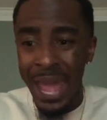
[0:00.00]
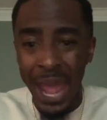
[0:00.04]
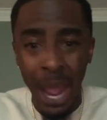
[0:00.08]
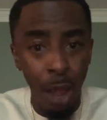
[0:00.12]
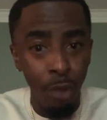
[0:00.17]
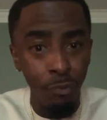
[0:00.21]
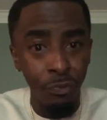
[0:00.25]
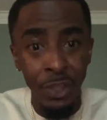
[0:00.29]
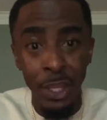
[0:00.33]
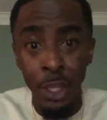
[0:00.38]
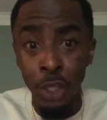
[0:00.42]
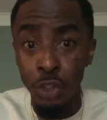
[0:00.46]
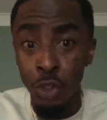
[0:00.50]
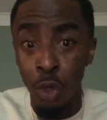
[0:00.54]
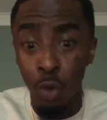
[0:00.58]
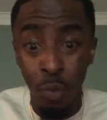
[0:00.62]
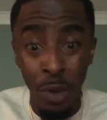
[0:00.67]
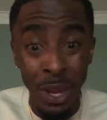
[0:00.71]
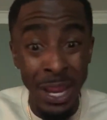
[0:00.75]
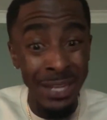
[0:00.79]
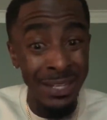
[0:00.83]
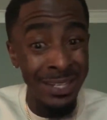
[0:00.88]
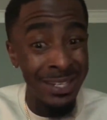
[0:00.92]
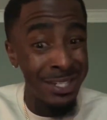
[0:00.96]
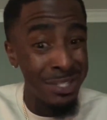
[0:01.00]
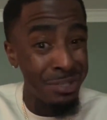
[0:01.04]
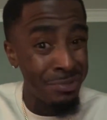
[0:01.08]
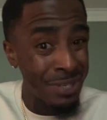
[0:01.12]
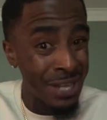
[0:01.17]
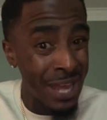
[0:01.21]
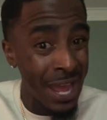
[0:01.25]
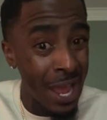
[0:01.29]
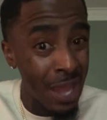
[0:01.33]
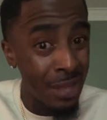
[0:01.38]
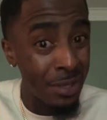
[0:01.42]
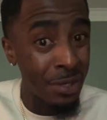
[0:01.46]
how things are ran. Did you
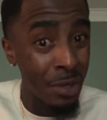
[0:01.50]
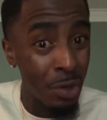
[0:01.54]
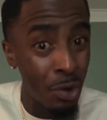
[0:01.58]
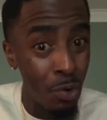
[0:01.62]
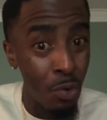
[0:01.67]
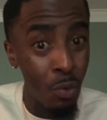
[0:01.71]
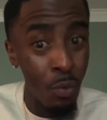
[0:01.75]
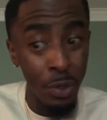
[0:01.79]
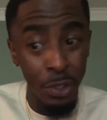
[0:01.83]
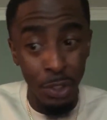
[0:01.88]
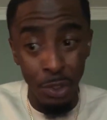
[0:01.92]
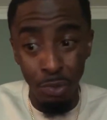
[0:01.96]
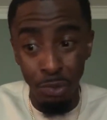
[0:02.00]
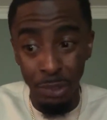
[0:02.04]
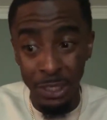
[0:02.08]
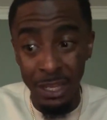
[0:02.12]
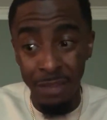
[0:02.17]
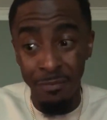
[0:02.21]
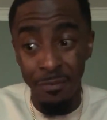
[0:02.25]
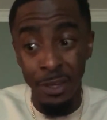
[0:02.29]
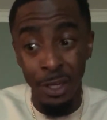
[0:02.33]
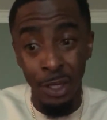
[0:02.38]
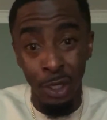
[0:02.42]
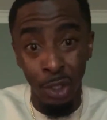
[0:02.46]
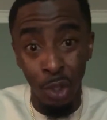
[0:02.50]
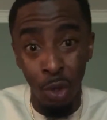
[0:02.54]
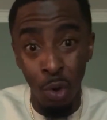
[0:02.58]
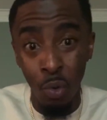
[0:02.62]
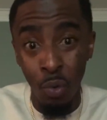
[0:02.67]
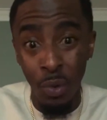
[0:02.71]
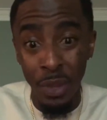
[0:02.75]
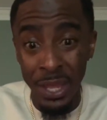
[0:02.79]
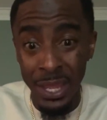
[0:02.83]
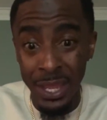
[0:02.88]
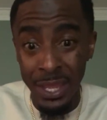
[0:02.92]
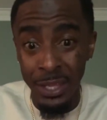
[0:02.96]
not know when you live in
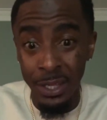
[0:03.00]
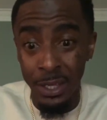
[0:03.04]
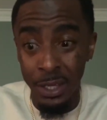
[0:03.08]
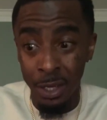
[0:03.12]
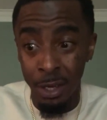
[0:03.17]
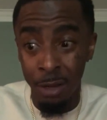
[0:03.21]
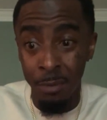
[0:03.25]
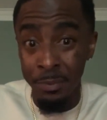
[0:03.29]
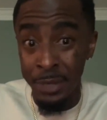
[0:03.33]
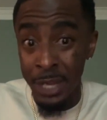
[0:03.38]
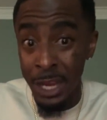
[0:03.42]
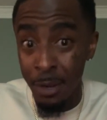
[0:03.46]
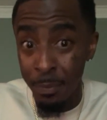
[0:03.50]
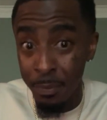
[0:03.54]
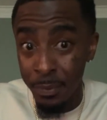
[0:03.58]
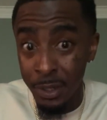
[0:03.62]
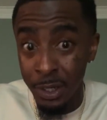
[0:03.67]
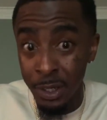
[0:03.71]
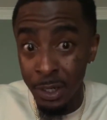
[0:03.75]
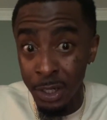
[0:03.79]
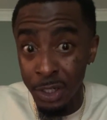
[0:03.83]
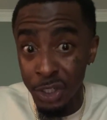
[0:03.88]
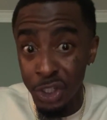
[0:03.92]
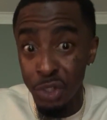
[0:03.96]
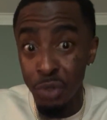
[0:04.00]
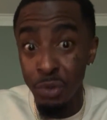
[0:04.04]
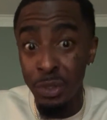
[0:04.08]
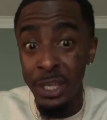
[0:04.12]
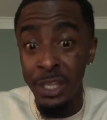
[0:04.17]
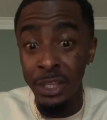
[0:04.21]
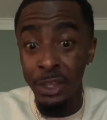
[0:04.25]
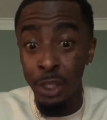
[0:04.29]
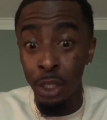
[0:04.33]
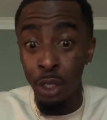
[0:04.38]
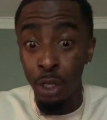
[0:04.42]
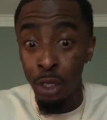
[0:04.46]
low-income neighborhoods, you
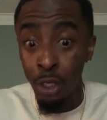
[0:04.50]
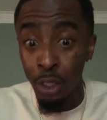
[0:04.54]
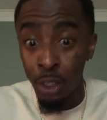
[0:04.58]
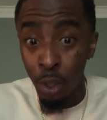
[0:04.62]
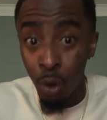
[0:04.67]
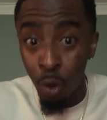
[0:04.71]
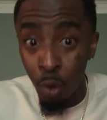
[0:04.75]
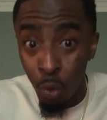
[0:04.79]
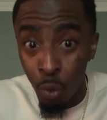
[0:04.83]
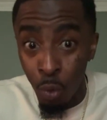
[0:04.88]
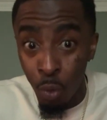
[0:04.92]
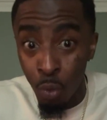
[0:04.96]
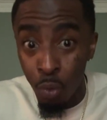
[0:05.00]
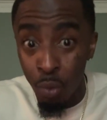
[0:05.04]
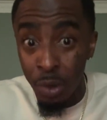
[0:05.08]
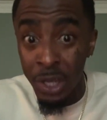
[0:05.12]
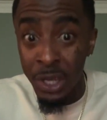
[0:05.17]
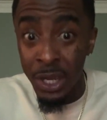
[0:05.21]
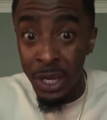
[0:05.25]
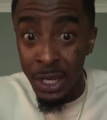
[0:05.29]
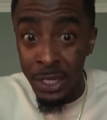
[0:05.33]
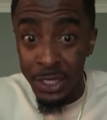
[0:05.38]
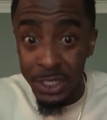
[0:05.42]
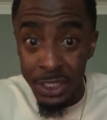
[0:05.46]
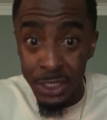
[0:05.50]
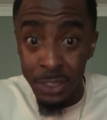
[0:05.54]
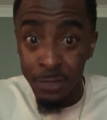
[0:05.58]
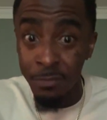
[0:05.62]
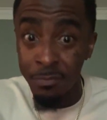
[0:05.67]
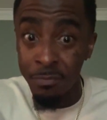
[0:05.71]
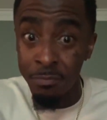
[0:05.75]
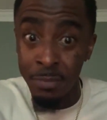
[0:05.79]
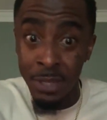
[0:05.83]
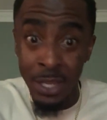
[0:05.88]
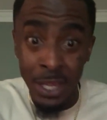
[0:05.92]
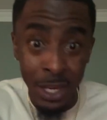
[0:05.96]
get the low cuts
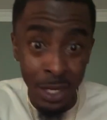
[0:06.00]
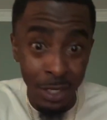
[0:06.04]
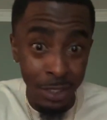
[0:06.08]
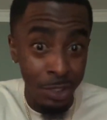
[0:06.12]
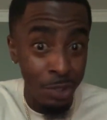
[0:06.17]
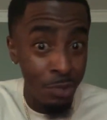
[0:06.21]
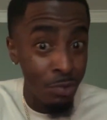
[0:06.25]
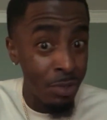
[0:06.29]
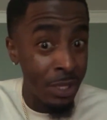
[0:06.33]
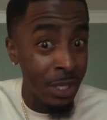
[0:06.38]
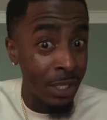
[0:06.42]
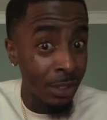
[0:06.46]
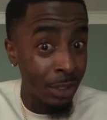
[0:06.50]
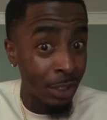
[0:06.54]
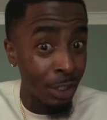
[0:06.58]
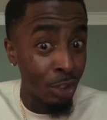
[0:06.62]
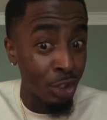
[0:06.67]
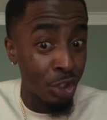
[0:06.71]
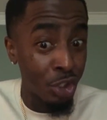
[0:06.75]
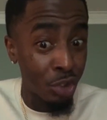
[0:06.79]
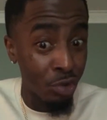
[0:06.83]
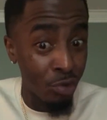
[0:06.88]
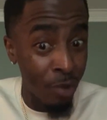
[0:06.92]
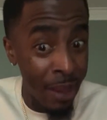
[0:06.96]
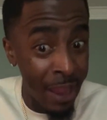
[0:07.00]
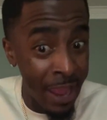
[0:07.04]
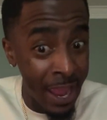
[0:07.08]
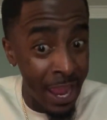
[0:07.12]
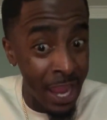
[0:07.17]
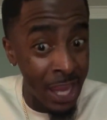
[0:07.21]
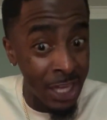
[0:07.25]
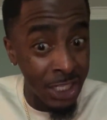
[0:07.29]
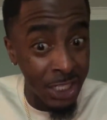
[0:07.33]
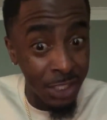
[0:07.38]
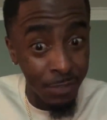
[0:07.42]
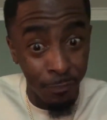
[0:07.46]
of meat? You get the
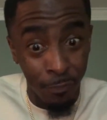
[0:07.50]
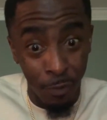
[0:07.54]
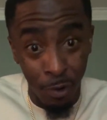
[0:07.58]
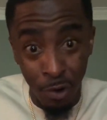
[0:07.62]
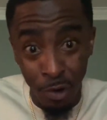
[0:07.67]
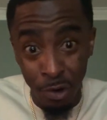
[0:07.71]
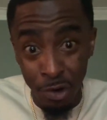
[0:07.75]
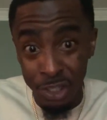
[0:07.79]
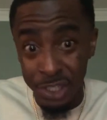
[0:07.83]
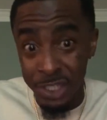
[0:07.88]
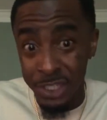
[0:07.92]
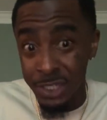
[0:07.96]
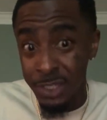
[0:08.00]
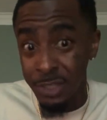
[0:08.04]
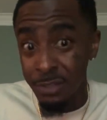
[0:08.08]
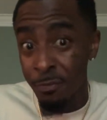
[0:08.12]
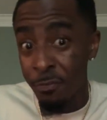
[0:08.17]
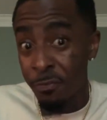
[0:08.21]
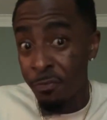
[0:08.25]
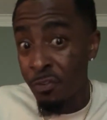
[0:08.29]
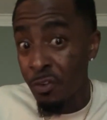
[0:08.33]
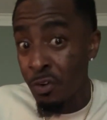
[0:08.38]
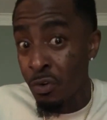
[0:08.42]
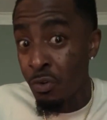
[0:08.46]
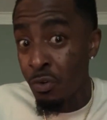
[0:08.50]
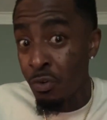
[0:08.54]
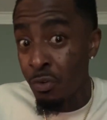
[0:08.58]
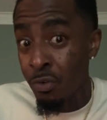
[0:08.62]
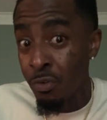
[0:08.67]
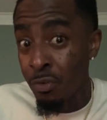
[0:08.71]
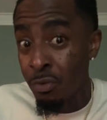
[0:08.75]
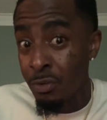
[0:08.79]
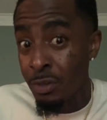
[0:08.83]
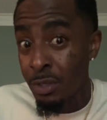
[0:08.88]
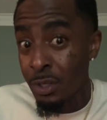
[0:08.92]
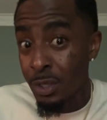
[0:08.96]
trash versions of
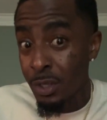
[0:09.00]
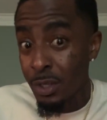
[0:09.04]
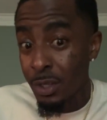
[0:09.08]
food?